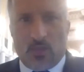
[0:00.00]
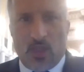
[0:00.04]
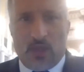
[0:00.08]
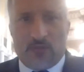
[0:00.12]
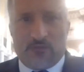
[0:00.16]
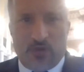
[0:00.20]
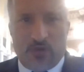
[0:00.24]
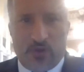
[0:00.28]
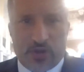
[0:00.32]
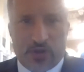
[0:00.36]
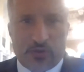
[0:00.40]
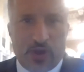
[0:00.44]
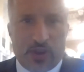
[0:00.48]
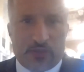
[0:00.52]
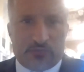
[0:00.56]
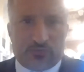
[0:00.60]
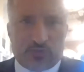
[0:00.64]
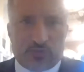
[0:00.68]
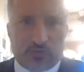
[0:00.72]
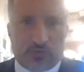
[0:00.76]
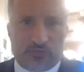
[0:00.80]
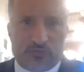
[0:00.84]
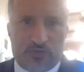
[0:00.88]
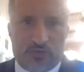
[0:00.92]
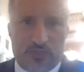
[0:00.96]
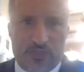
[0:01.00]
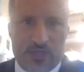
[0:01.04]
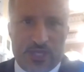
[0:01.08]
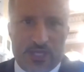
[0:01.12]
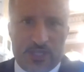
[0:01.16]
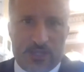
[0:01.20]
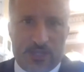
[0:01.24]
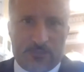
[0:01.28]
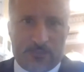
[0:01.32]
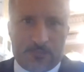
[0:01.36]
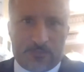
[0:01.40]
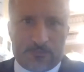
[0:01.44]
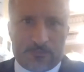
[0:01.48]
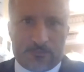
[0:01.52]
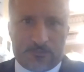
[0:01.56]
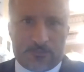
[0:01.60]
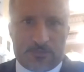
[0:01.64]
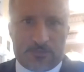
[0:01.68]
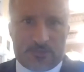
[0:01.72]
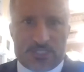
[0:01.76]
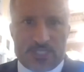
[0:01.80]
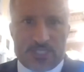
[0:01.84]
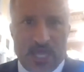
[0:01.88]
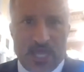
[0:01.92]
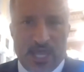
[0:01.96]
I'm very grateful for the
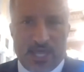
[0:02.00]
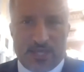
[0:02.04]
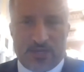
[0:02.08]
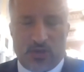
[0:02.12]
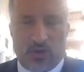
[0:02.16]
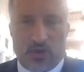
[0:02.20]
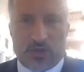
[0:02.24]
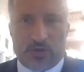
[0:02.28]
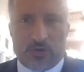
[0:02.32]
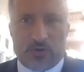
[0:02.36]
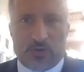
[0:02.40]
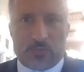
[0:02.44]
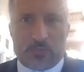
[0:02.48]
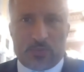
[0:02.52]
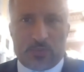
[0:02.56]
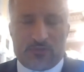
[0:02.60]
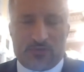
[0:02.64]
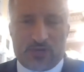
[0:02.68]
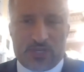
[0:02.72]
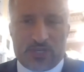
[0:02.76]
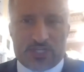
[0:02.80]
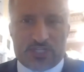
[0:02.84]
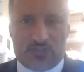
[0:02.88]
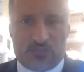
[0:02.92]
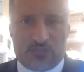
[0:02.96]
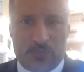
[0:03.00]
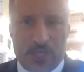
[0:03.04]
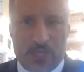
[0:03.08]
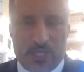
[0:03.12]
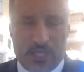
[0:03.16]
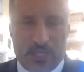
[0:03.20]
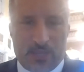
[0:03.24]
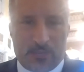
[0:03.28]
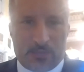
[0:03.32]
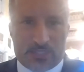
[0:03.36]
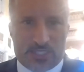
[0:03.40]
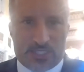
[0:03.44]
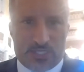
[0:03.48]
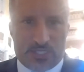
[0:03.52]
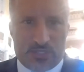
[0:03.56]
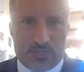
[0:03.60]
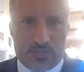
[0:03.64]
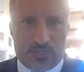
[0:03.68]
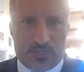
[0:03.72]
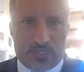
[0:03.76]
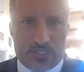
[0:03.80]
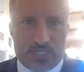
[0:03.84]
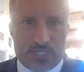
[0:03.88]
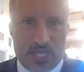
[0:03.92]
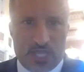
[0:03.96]
sad honour and privilege of being able
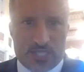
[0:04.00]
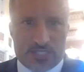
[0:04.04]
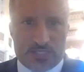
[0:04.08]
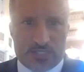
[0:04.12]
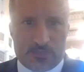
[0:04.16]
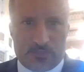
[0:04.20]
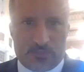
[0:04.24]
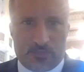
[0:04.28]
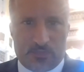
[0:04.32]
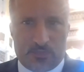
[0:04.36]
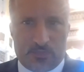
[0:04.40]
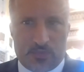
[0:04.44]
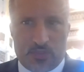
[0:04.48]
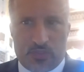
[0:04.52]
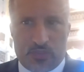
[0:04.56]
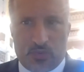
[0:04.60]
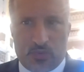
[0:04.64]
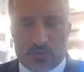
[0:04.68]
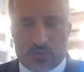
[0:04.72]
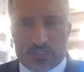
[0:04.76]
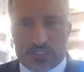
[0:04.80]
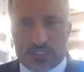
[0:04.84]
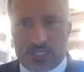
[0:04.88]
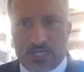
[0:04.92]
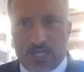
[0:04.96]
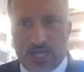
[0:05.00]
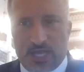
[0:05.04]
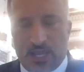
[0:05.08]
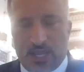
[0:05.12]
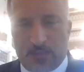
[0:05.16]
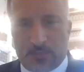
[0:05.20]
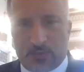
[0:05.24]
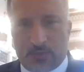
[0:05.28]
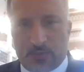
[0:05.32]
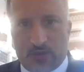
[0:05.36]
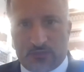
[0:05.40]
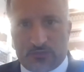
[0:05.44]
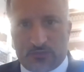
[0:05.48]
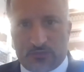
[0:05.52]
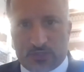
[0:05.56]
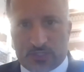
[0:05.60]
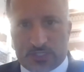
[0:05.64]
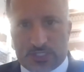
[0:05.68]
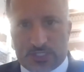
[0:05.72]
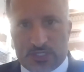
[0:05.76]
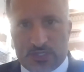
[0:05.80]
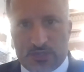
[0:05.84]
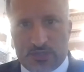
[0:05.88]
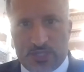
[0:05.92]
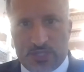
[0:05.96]
to share some thoughts today. I'm grateful
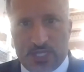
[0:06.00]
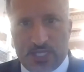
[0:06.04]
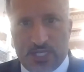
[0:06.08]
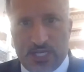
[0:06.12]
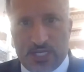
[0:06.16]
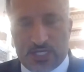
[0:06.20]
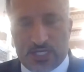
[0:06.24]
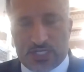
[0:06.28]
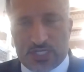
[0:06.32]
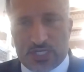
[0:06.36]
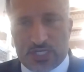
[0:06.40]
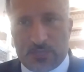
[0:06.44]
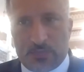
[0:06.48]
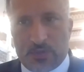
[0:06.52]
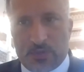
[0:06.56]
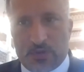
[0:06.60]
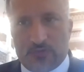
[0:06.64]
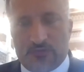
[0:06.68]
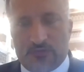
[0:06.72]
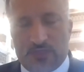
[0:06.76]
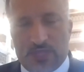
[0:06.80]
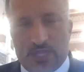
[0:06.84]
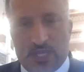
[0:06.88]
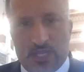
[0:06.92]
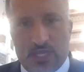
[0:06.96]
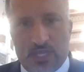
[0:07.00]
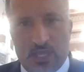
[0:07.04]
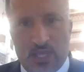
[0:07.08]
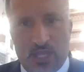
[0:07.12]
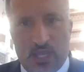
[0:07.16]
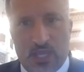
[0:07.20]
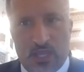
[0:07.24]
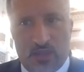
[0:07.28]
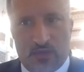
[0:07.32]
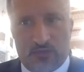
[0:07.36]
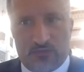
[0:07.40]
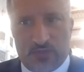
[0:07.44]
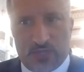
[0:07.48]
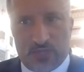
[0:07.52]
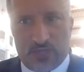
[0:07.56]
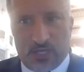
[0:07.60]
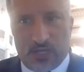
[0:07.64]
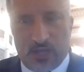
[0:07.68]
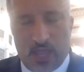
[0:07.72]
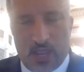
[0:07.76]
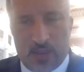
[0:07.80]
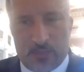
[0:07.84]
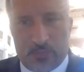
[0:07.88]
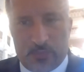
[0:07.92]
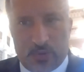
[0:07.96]
to the leadership of the Wiener
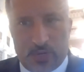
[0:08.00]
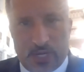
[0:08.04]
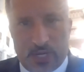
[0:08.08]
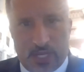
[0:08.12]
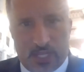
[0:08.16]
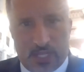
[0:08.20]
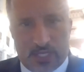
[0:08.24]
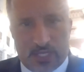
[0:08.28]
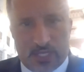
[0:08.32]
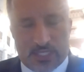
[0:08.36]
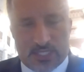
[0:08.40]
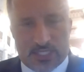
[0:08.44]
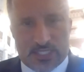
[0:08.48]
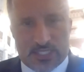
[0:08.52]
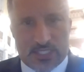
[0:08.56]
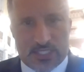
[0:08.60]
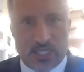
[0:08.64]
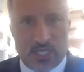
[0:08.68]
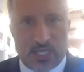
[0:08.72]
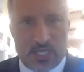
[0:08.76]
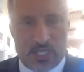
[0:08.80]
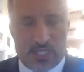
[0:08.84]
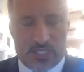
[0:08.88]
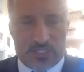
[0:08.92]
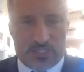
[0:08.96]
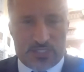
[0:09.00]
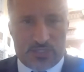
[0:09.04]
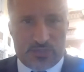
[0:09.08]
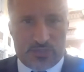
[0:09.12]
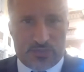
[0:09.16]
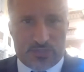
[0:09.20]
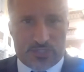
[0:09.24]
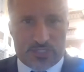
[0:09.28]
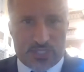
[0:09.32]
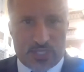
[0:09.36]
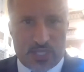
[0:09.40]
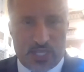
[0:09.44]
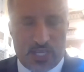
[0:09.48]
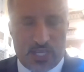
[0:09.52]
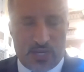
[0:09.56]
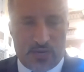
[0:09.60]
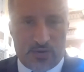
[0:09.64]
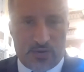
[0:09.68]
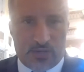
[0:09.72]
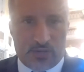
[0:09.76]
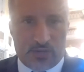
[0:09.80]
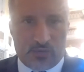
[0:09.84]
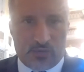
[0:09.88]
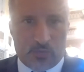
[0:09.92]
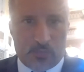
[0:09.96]
Library and to Sir
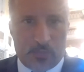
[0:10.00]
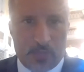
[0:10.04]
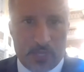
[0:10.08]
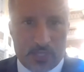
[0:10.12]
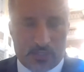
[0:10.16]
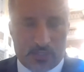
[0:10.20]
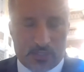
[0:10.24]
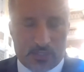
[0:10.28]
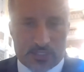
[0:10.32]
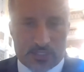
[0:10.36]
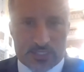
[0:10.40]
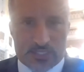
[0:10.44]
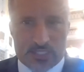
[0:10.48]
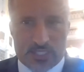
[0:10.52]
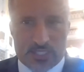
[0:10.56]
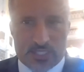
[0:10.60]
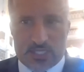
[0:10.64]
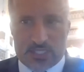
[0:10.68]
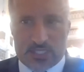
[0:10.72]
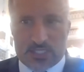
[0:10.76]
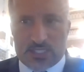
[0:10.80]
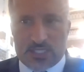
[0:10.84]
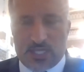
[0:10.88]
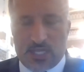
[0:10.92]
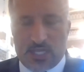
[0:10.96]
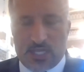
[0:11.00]
Keir and Lord Pickles and